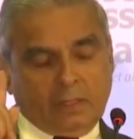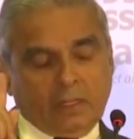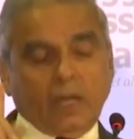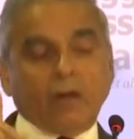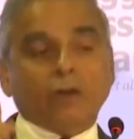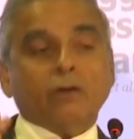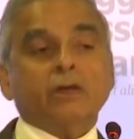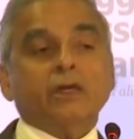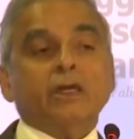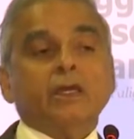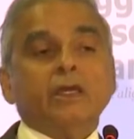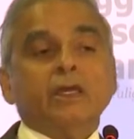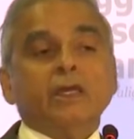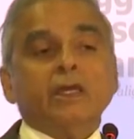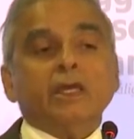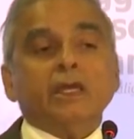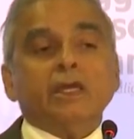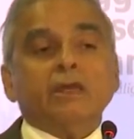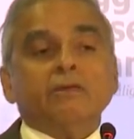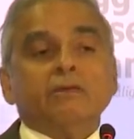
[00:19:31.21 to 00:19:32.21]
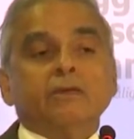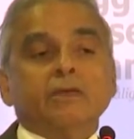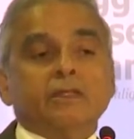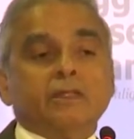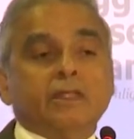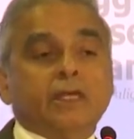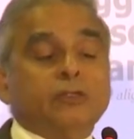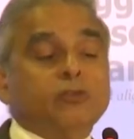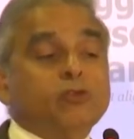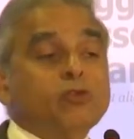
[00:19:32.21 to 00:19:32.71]
Now, there
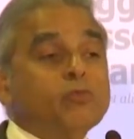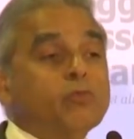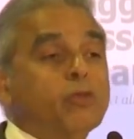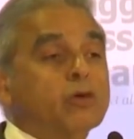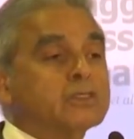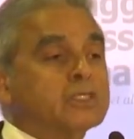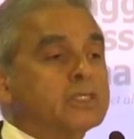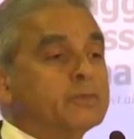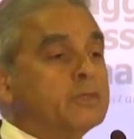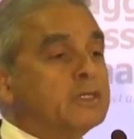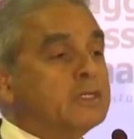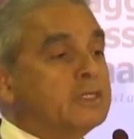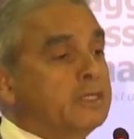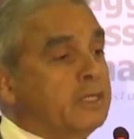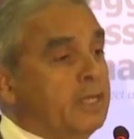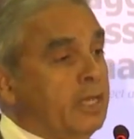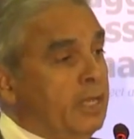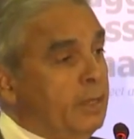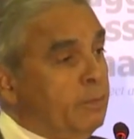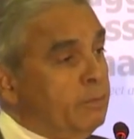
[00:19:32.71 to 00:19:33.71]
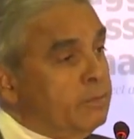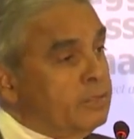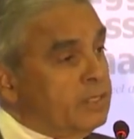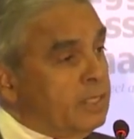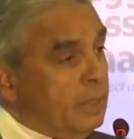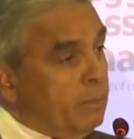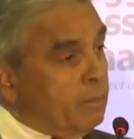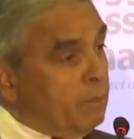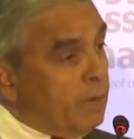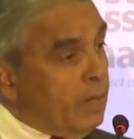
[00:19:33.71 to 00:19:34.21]
are two possible
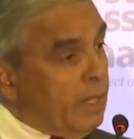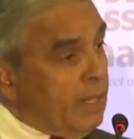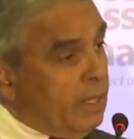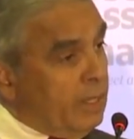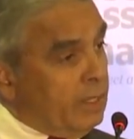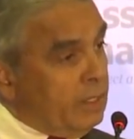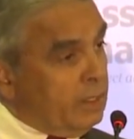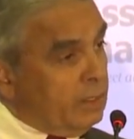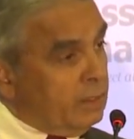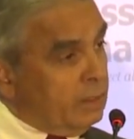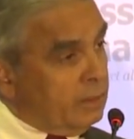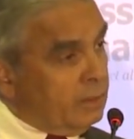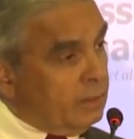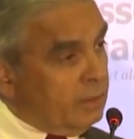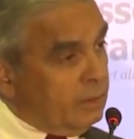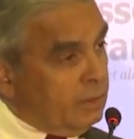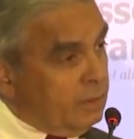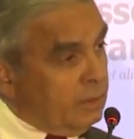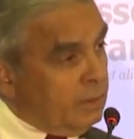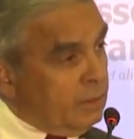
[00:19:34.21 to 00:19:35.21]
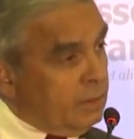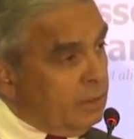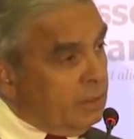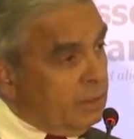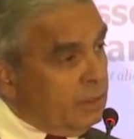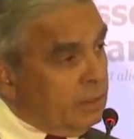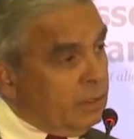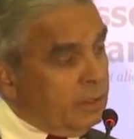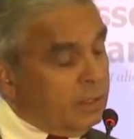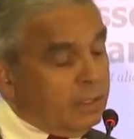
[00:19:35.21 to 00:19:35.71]
games at play here.
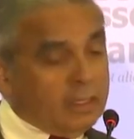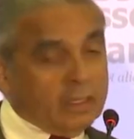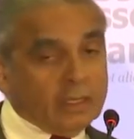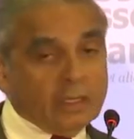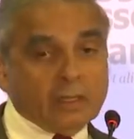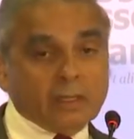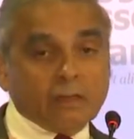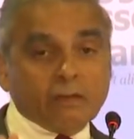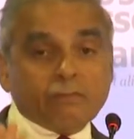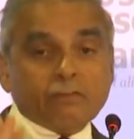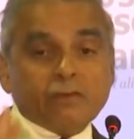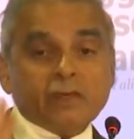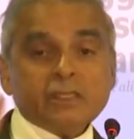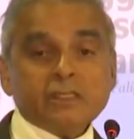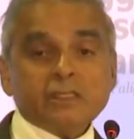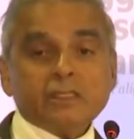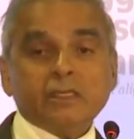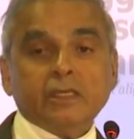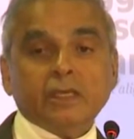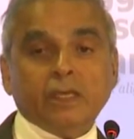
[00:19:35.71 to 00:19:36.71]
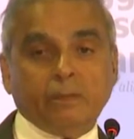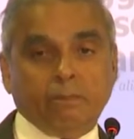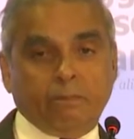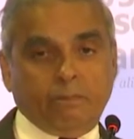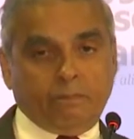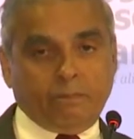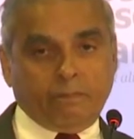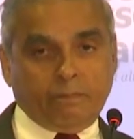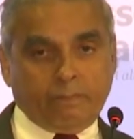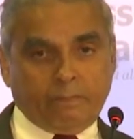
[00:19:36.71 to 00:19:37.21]
In the first
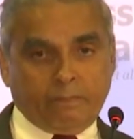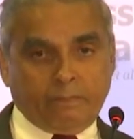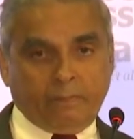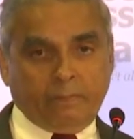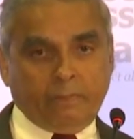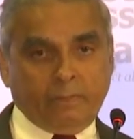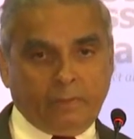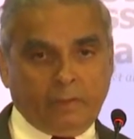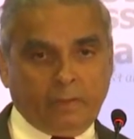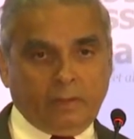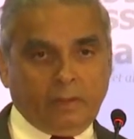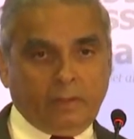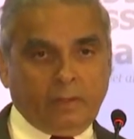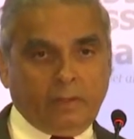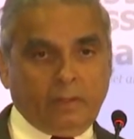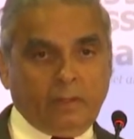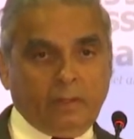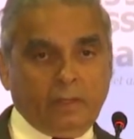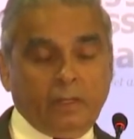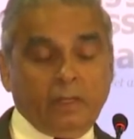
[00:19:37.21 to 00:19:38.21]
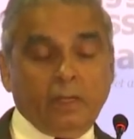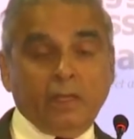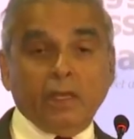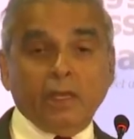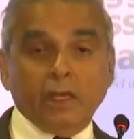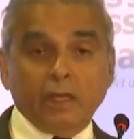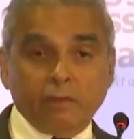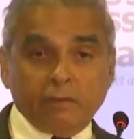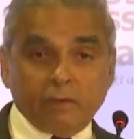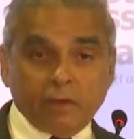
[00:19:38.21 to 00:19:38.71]
game,
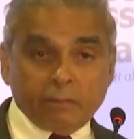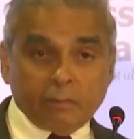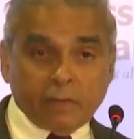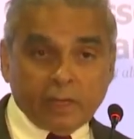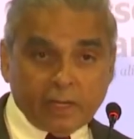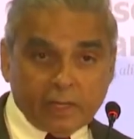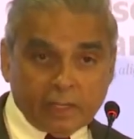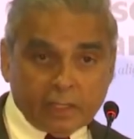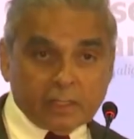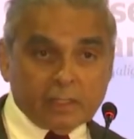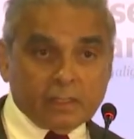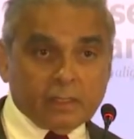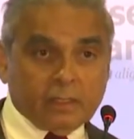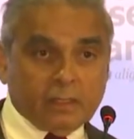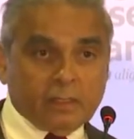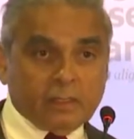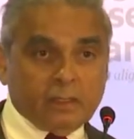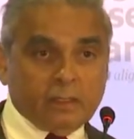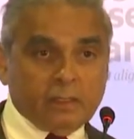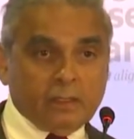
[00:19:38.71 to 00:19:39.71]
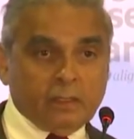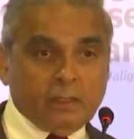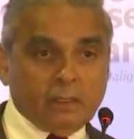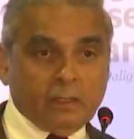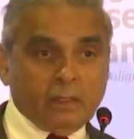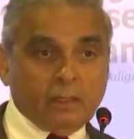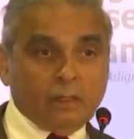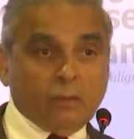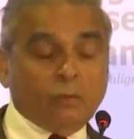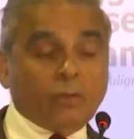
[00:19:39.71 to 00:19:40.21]
if America
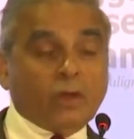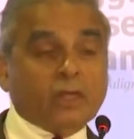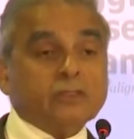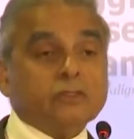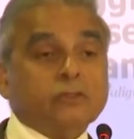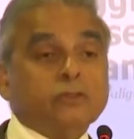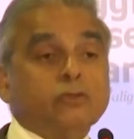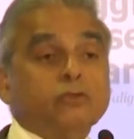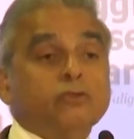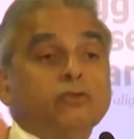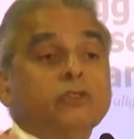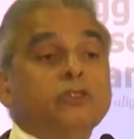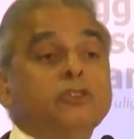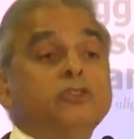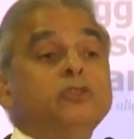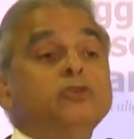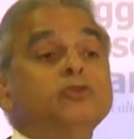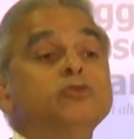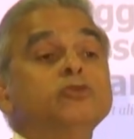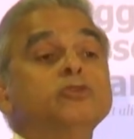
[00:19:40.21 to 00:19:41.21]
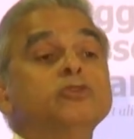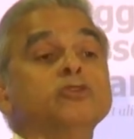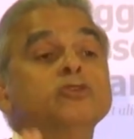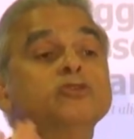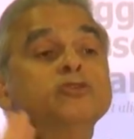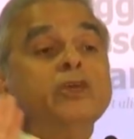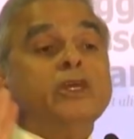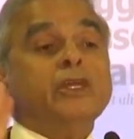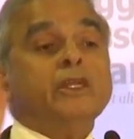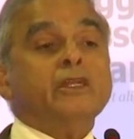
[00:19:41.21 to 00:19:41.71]
wants to reduce
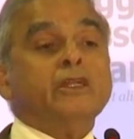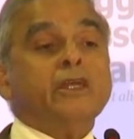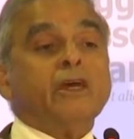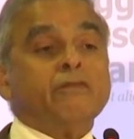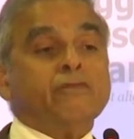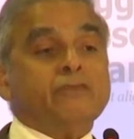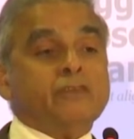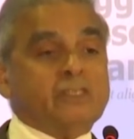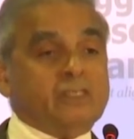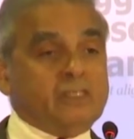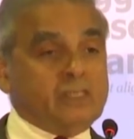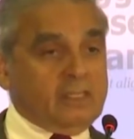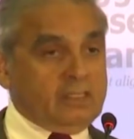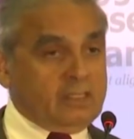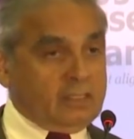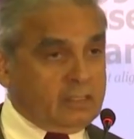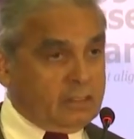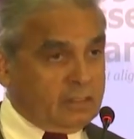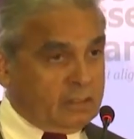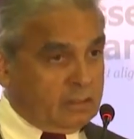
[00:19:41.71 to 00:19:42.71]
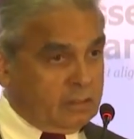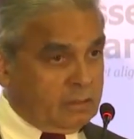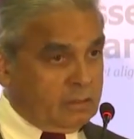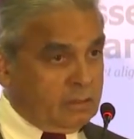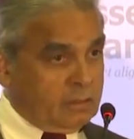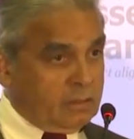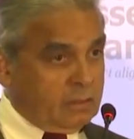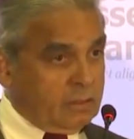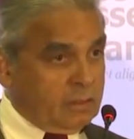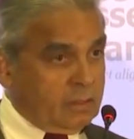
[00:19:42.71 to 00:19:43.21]
trade deficits
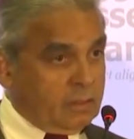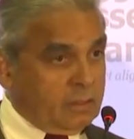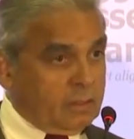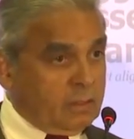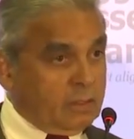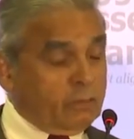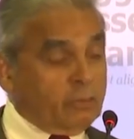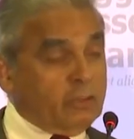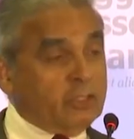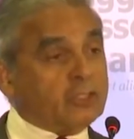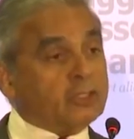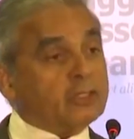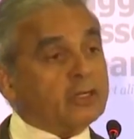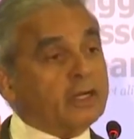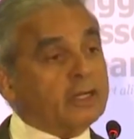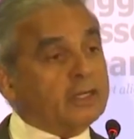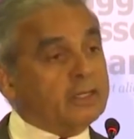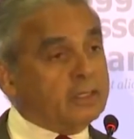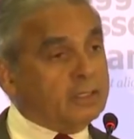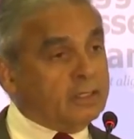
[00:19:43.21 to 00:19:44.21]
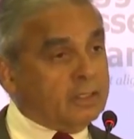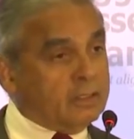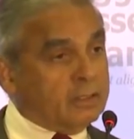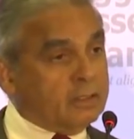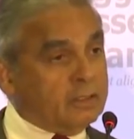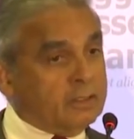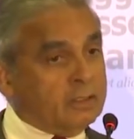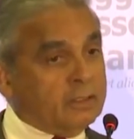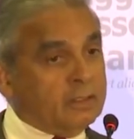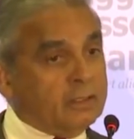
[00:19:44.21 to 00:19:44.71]
with China,
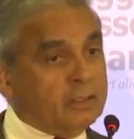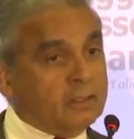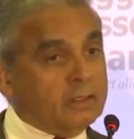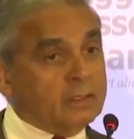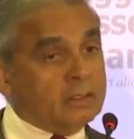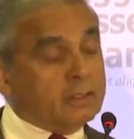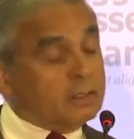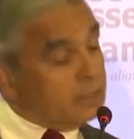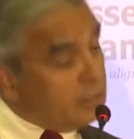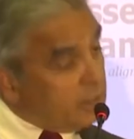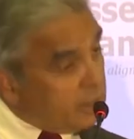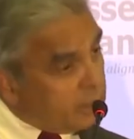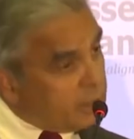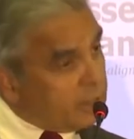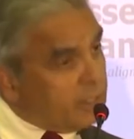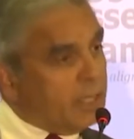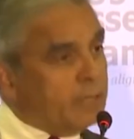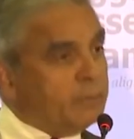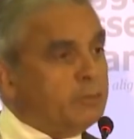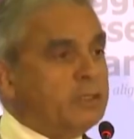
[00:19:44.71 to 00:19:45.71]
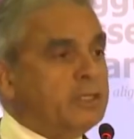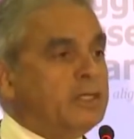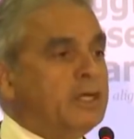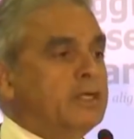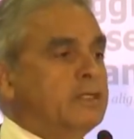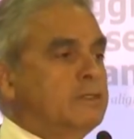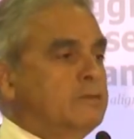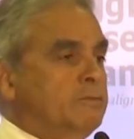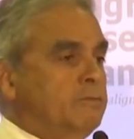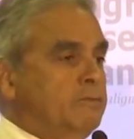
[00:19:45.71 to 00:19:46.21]
it can be
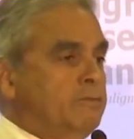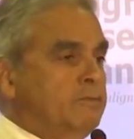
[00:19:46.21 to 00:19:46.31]
done.